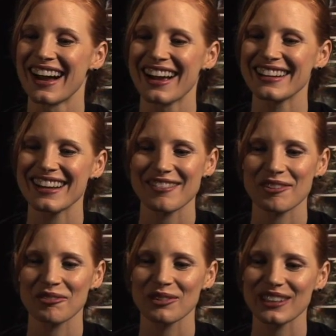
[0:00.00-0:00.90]
I
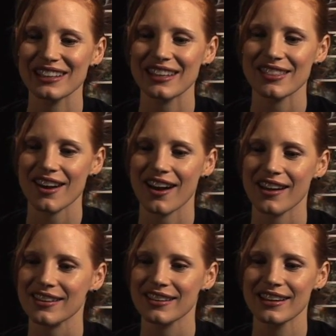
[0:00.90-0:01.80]
never really
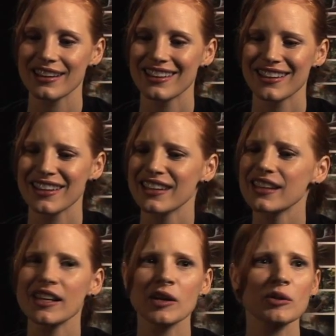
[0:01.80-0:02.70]
thought, you
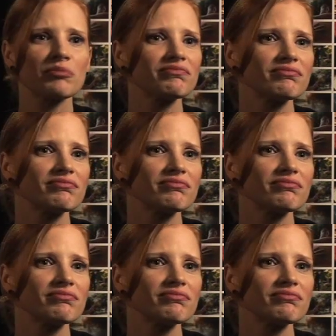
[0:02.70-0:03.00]
know,